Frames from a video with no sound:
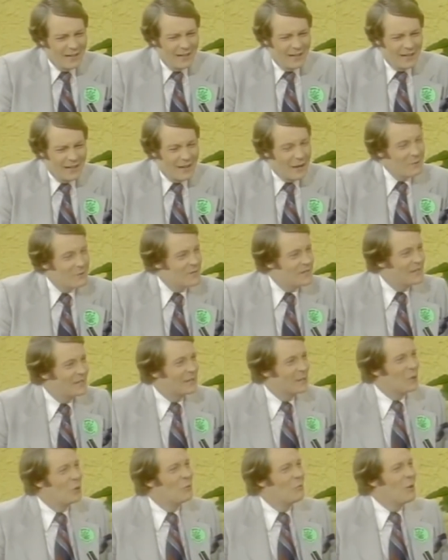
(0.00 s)
and I was sitting
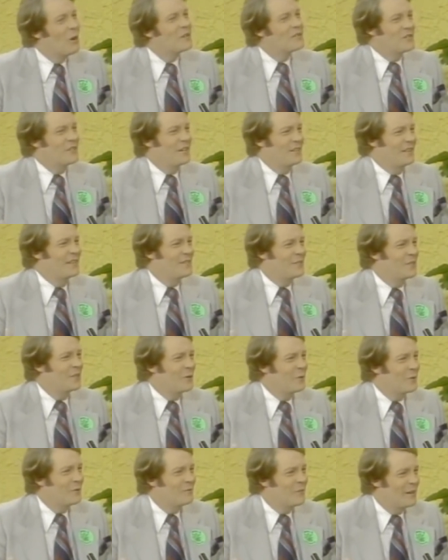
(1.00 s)
at home watching this, you
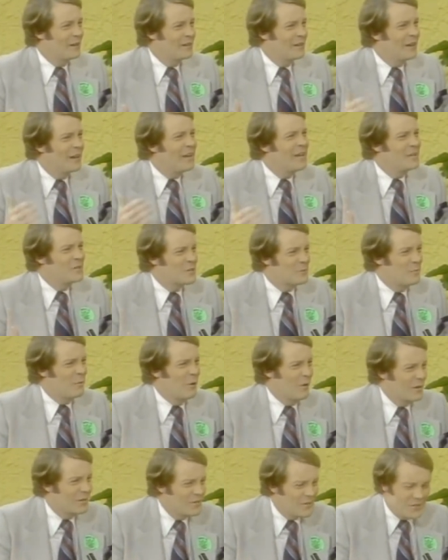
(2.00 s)
know, on the late
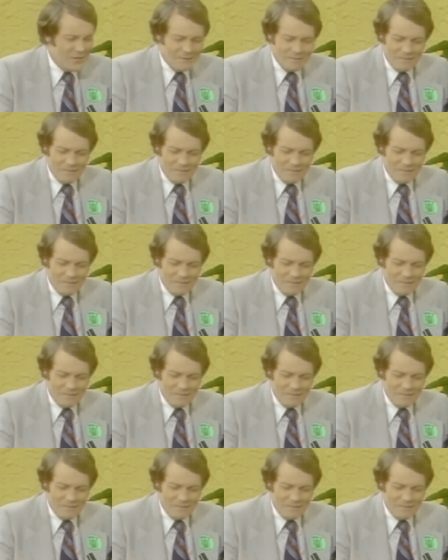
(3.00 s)
sports.